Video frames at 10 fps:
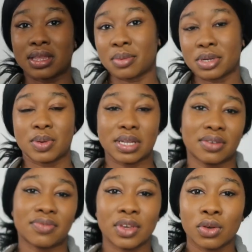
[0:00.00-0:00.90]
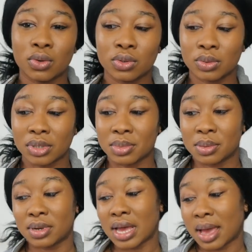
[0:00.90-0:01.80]
in their respective fields, some
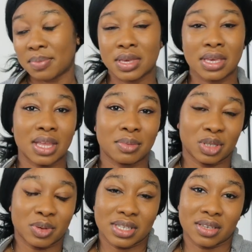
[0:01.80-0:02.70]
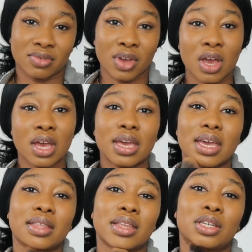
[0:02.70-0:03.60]
people are happy in
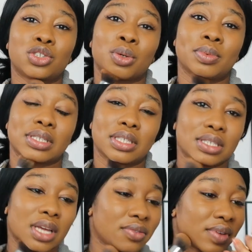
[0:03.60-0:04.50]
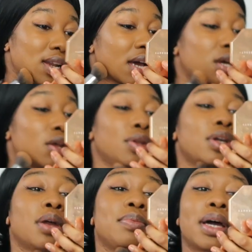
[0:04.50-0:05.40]
their jobs and stuff, and I can only
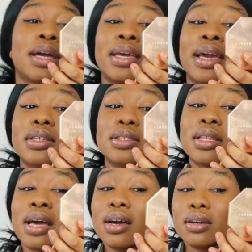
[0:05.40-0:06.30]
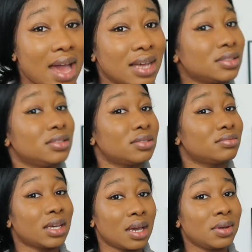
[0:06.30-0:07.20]
hope that I get to that. And
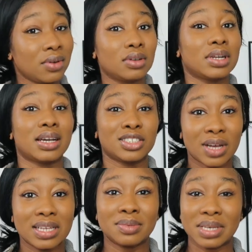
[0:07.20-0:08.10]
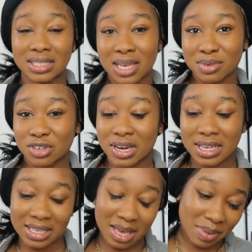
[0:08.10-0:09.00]
don't get me wrong, like, I tried to make steps, I
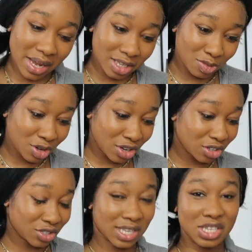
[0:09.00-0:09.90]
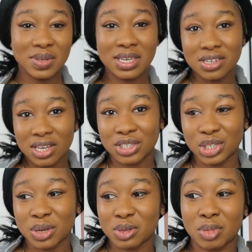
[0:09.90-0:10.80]
tried to get placement, I tried to do
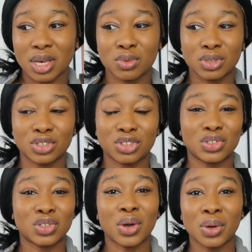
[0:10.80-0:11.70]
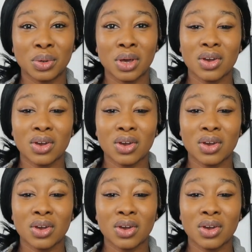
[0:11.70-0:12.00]
internships, but it was so